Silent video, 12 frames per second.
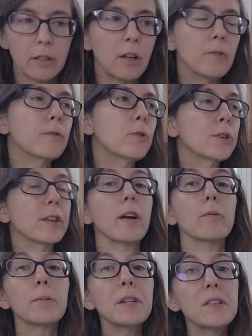Now, for
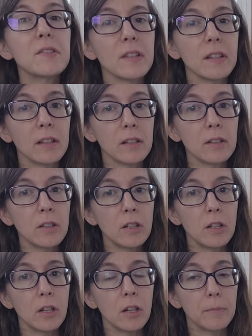that reason,
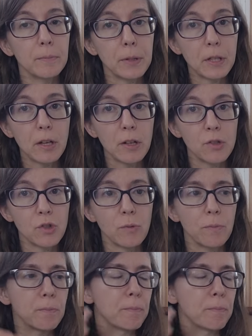because